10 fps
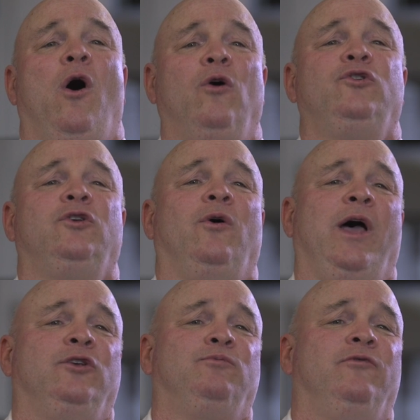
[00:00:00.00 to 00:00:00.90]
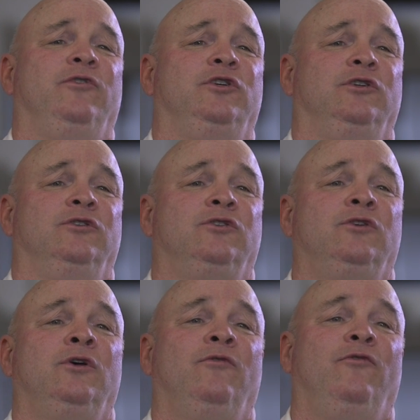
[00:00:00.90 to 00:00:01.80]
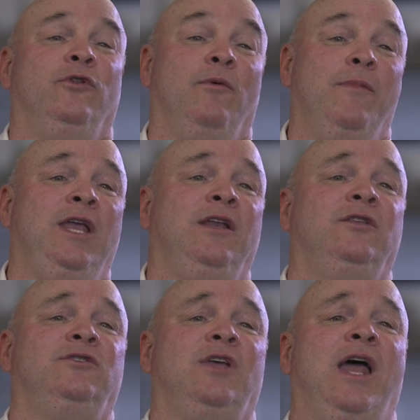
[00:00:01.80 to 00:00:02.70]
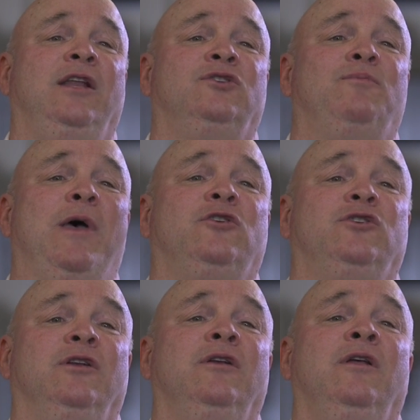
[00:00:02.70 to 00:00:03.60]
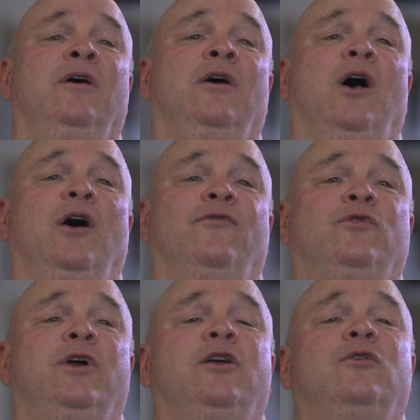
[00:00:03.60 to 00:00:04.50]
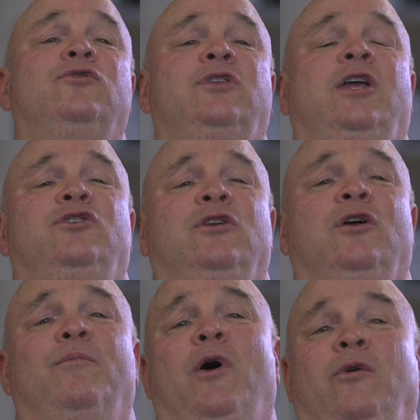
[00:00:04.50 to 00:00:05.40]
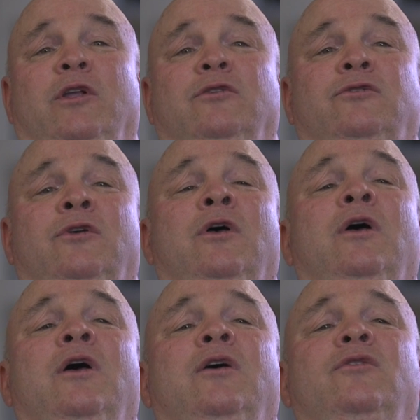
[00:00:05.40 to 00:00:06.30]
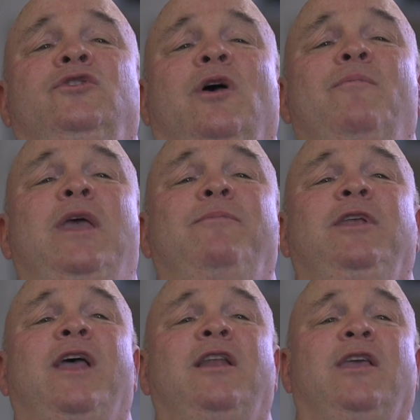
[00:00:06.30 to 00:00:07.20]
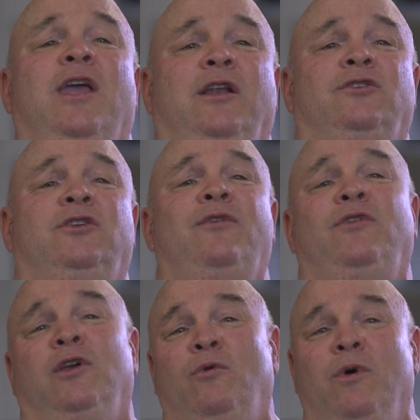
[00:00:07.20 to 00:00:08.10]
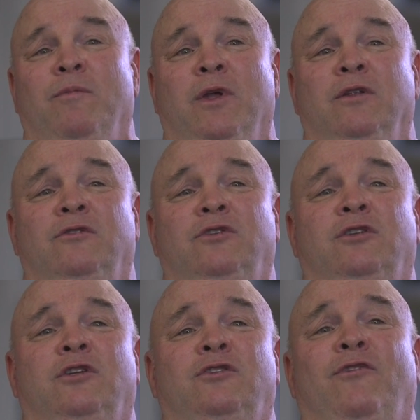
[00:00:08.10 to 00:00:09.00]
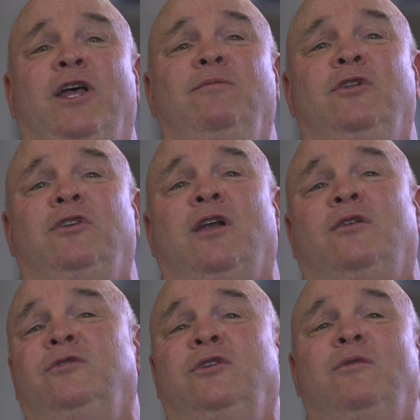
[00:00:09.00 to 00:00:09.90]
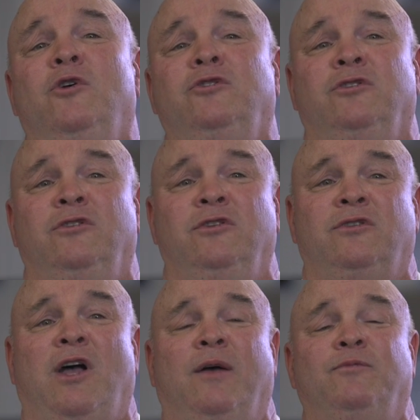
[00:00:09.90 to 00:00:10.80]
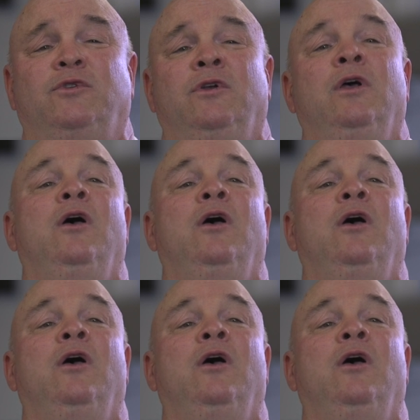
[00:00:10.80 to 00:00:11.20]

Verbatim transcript: also has provisions for the maintenance and inspection of critical station components. Some may be dedicated safety equipment, such as flame detectors and emergency stops.